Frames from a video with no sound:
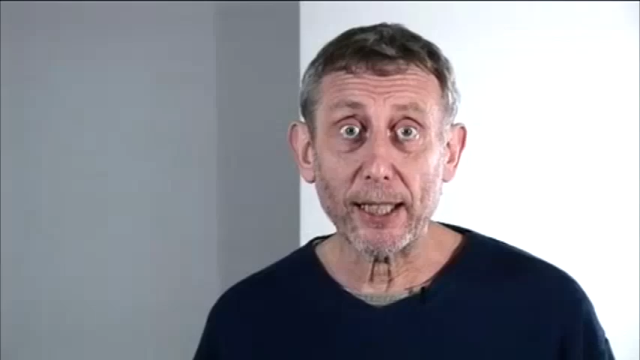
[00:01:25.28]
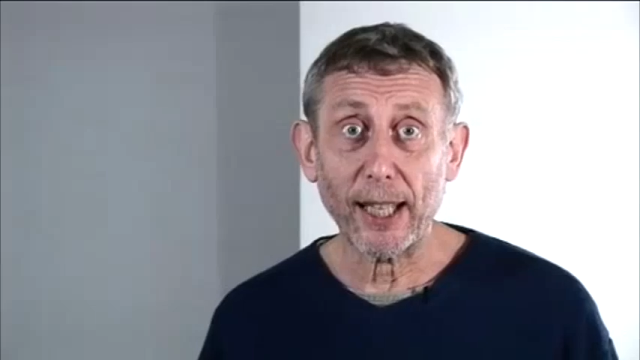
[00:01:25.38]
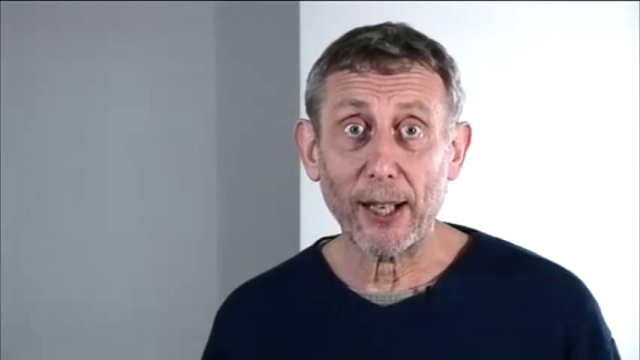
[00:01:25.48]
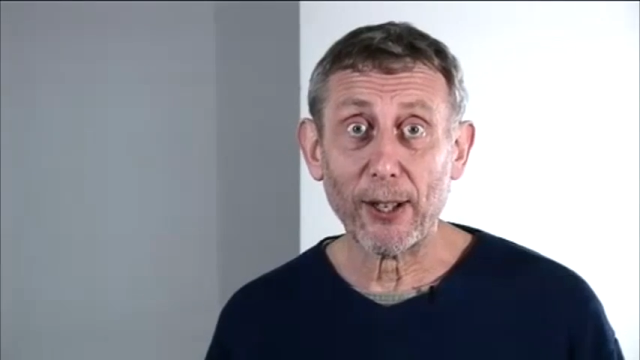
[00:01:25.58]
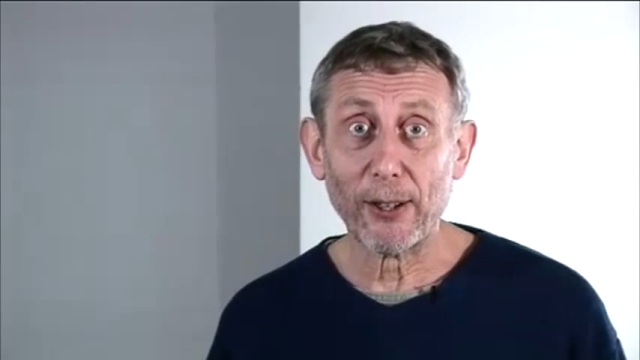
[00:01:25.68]
in
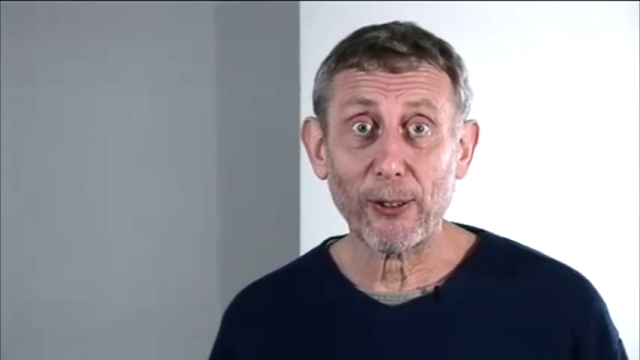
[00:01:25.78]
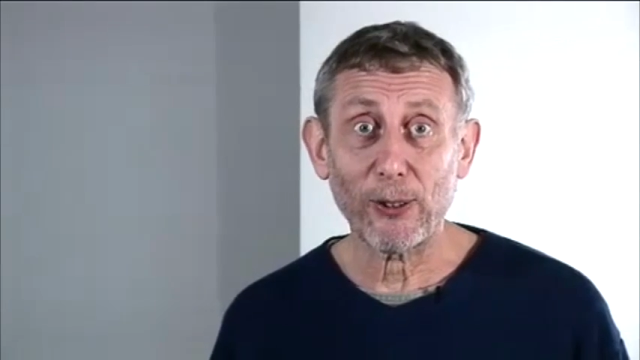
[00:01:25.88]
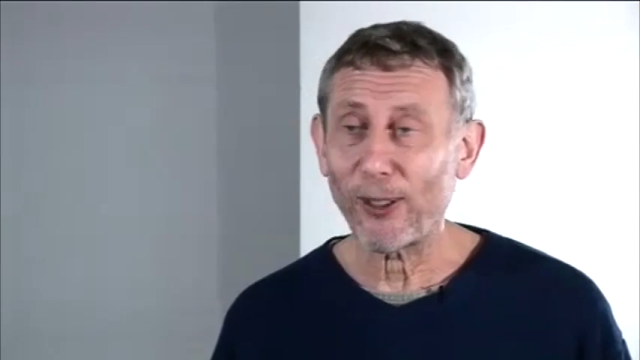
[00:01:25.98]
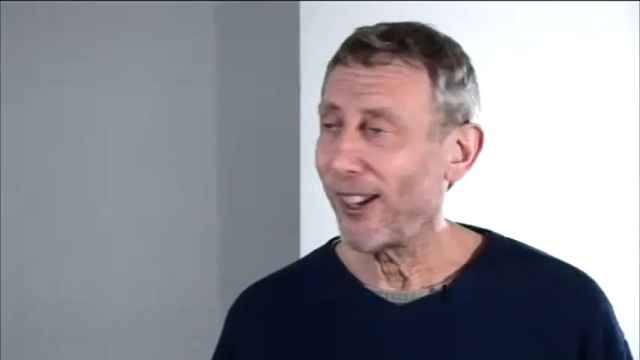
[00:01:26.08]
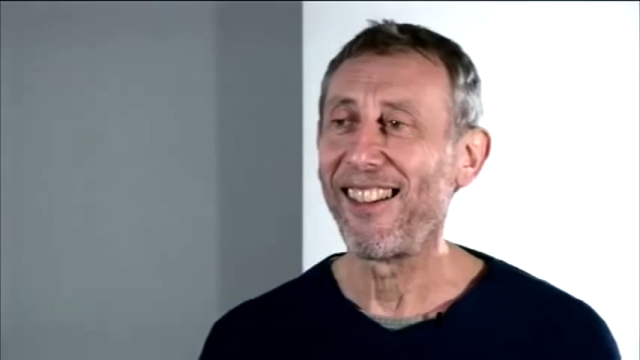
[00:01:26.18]
there, and I
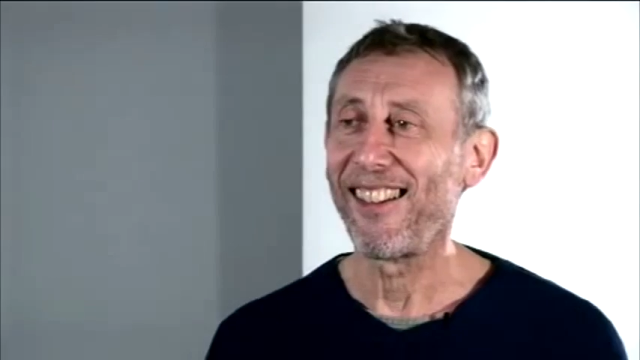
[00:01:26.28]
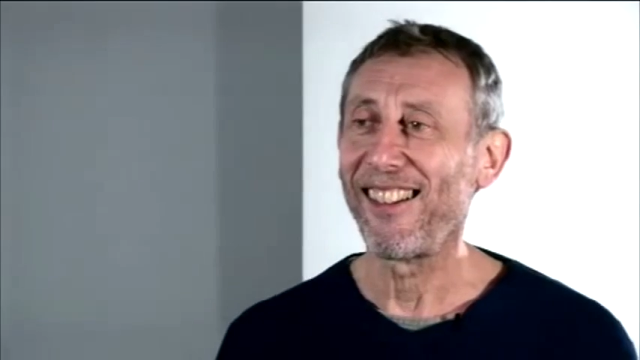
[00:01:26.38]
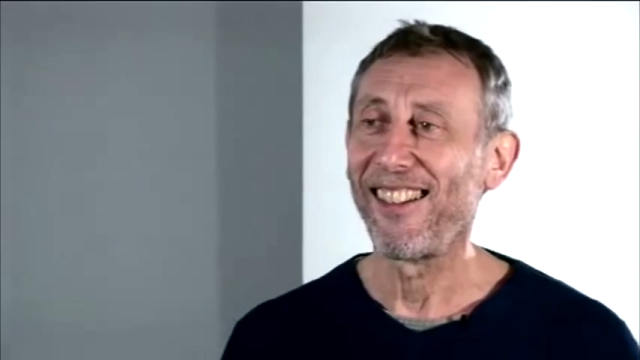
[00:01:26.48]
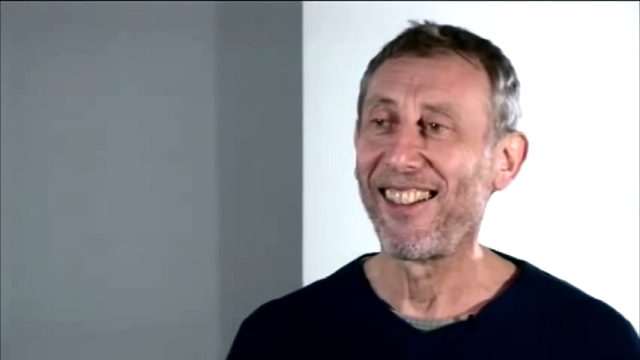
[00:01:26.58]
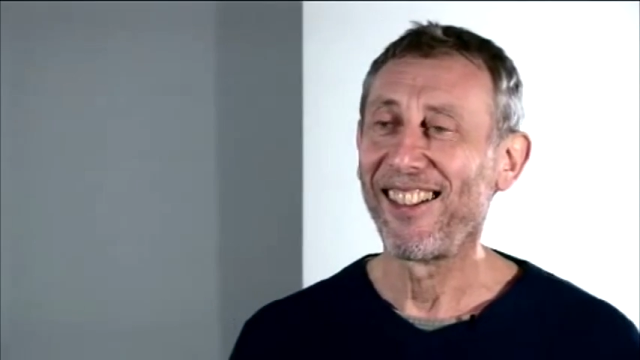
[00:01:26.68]
thought,
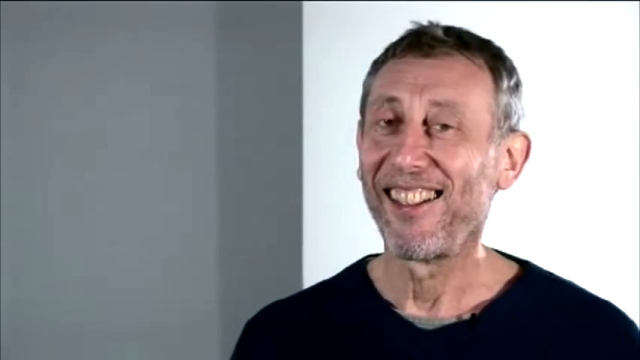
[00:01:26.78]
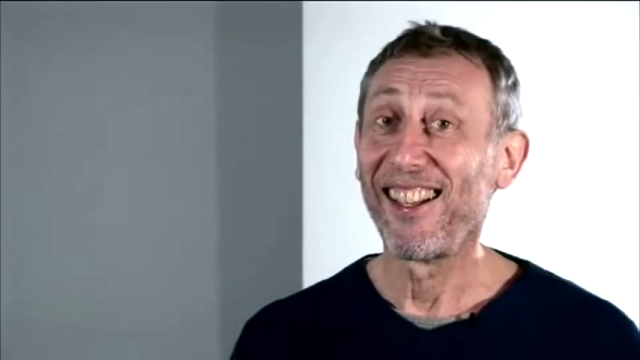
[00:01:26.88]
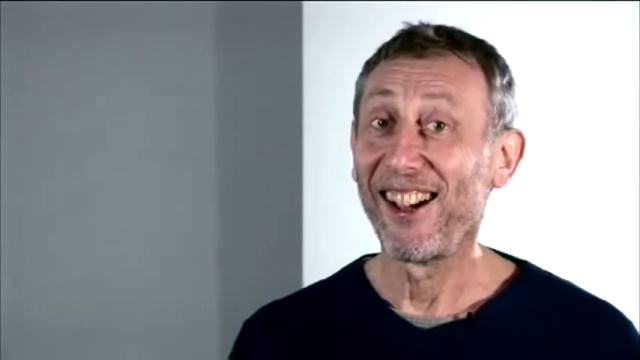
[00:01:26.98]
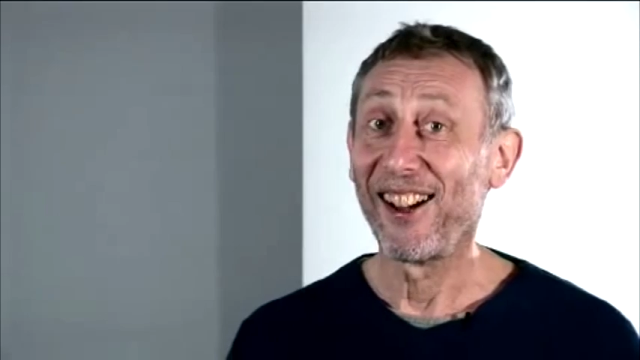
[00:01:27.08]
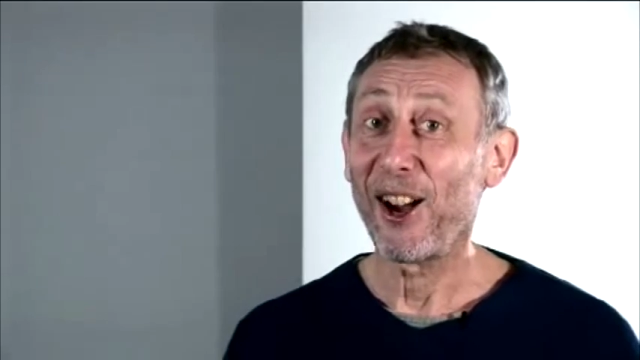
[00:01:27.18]

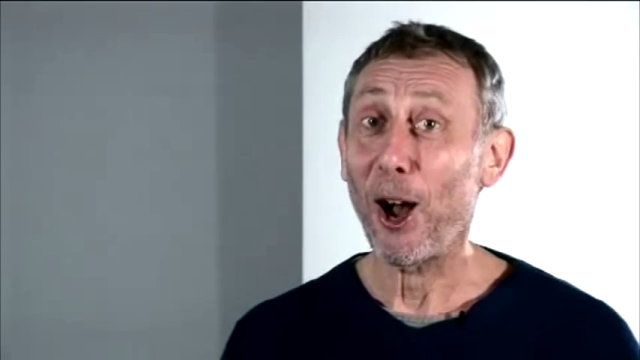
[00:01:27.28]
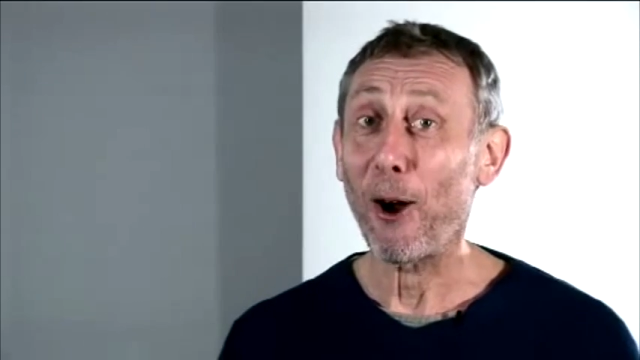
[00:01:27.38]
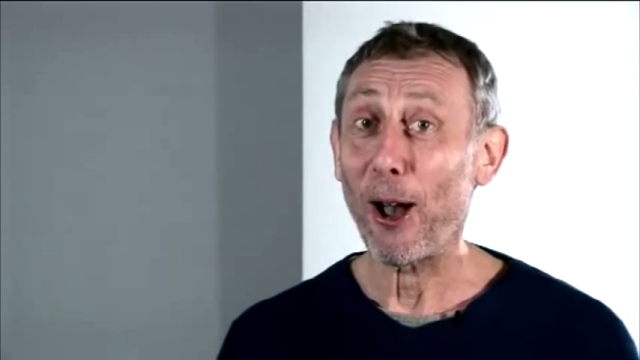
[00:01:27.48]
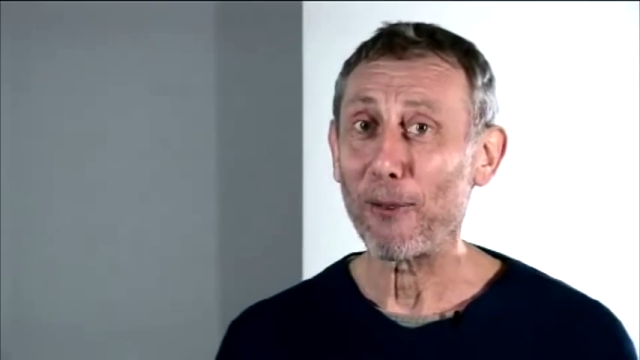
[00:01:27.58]
I'll